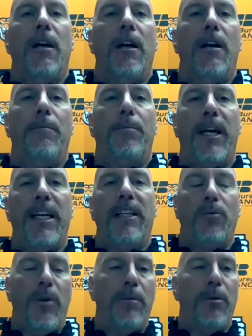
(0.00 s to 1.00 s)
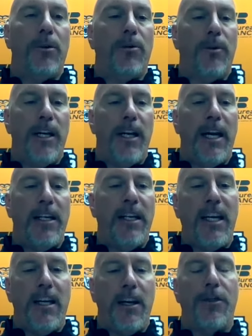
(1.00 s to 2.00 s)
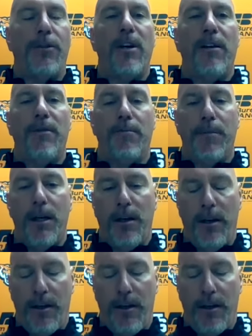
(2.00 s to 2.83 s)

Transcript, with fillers: uh, played against Weber in 2019, and three of them,